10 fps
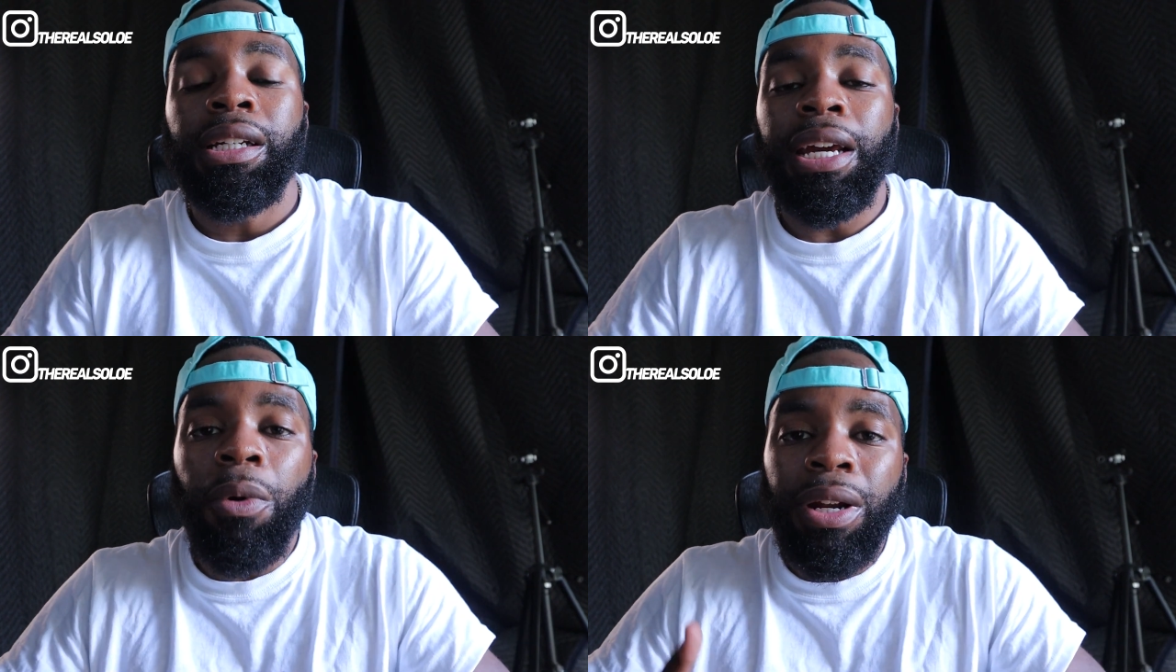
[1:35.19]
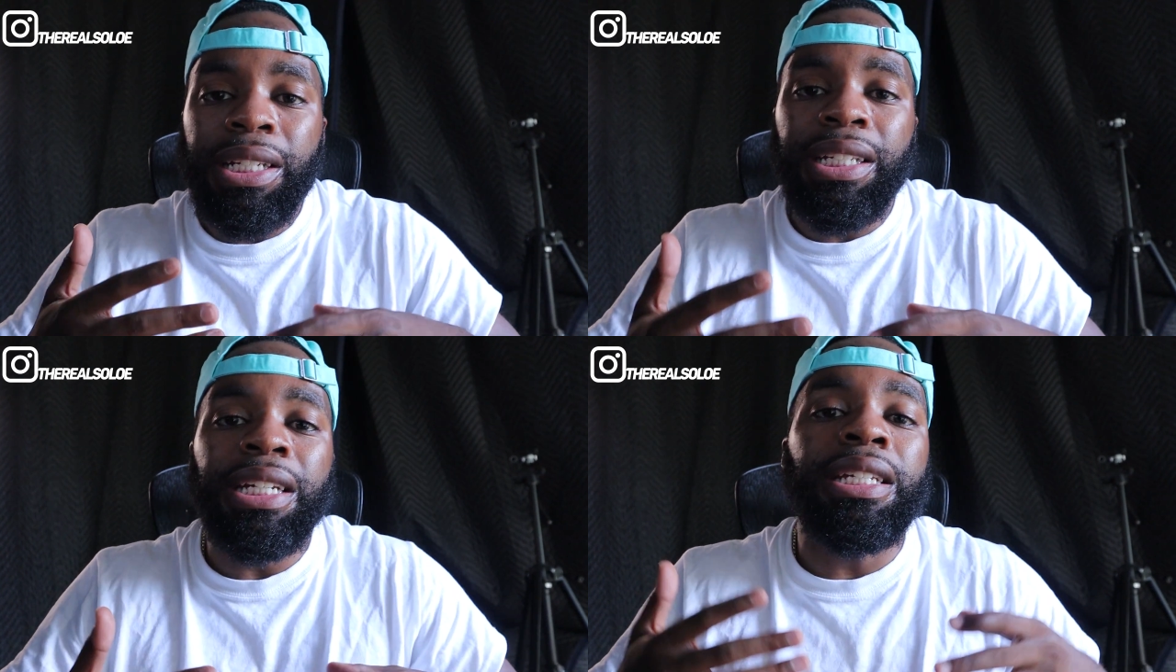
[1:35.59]
They want
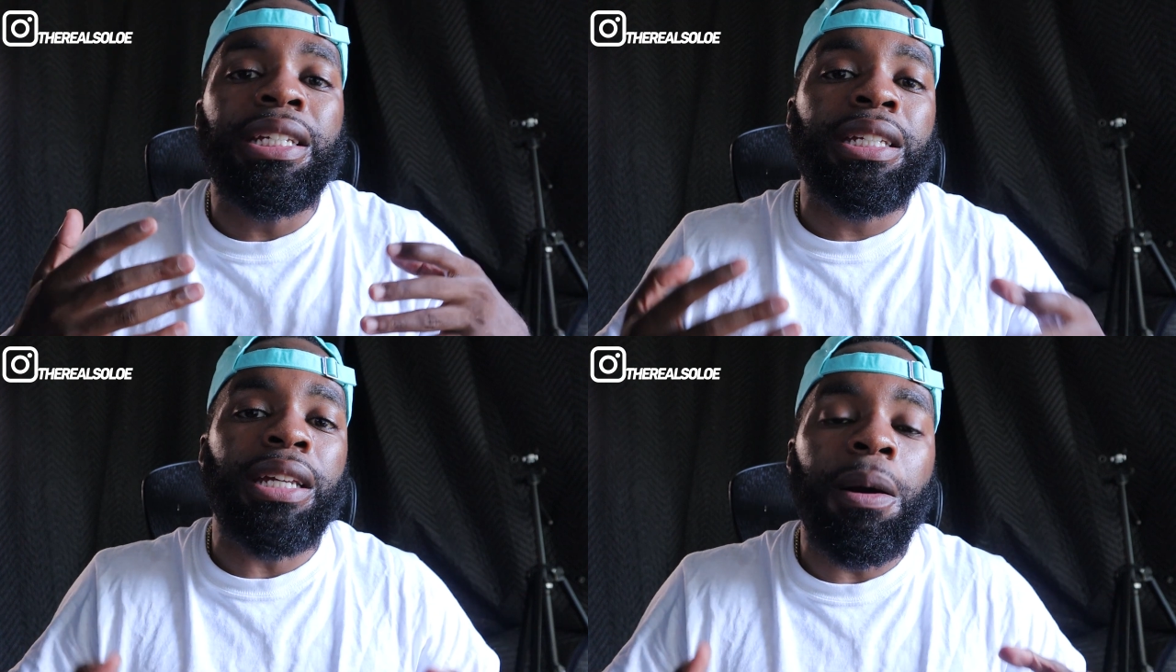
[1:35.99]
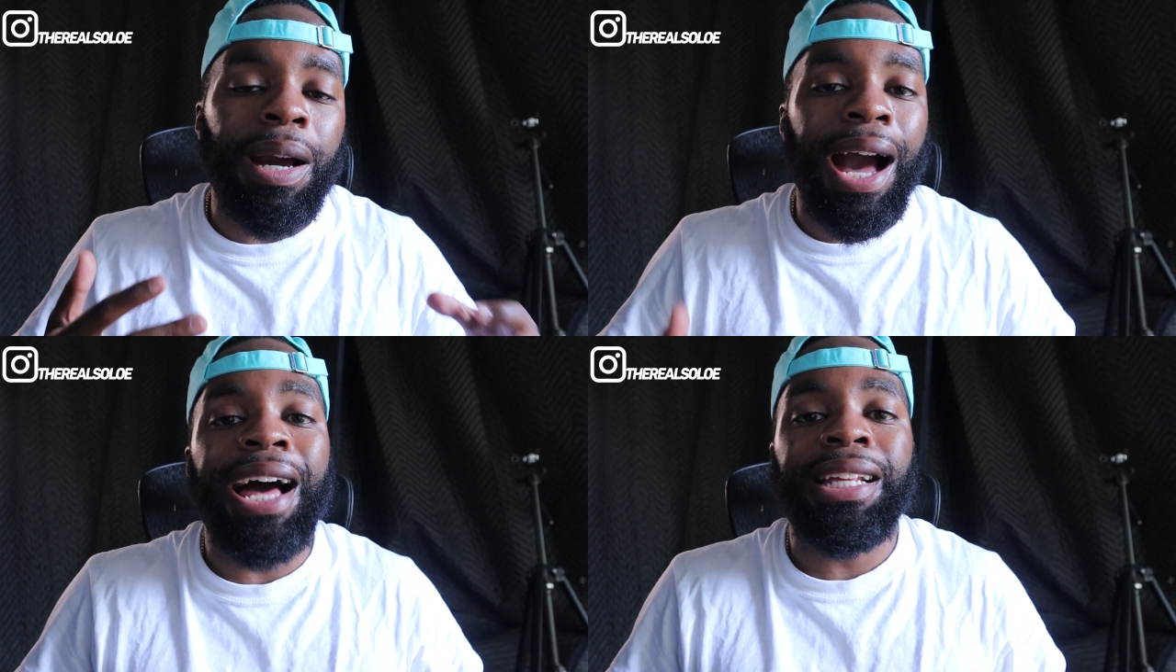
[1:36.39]
to see some
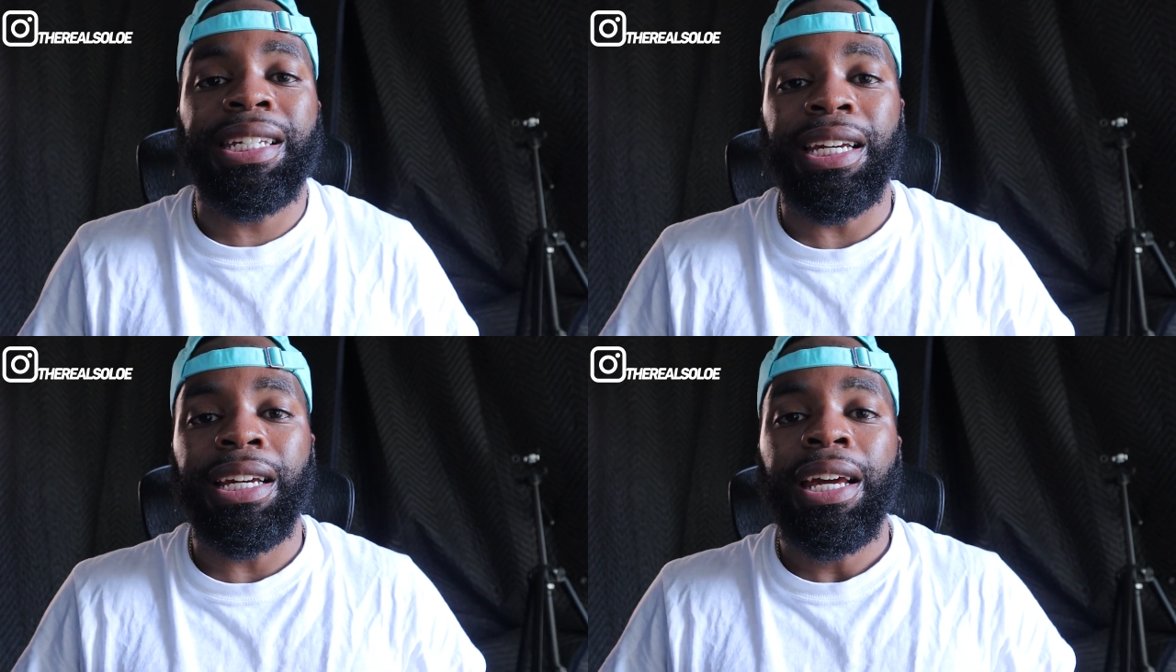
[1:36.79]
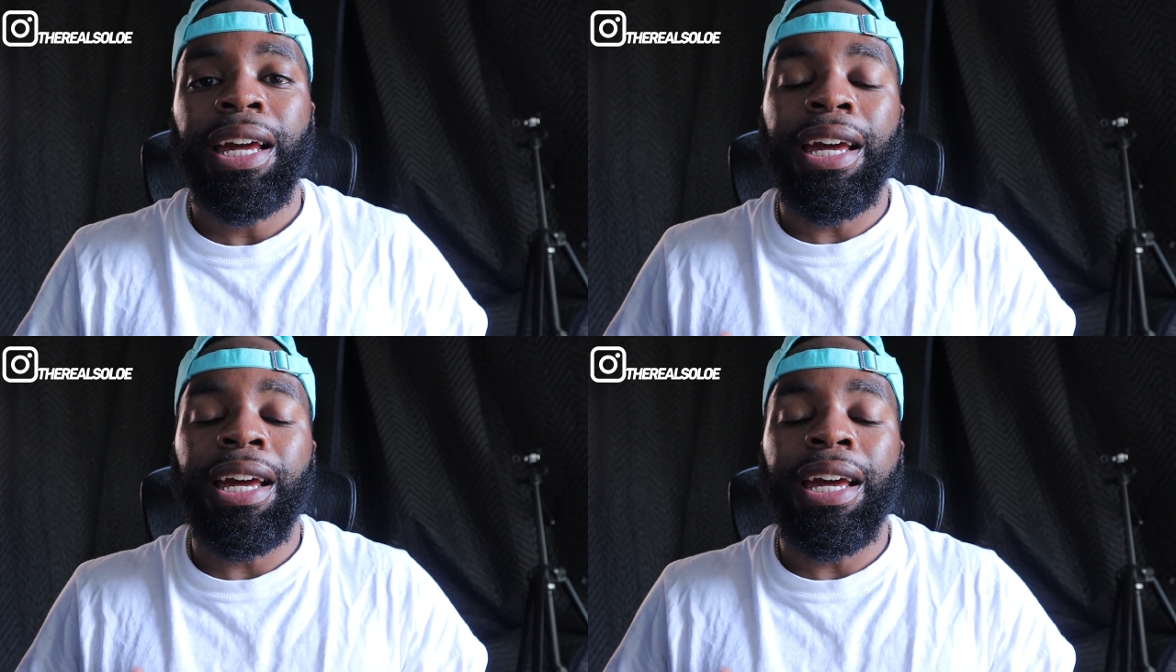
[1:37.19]
content,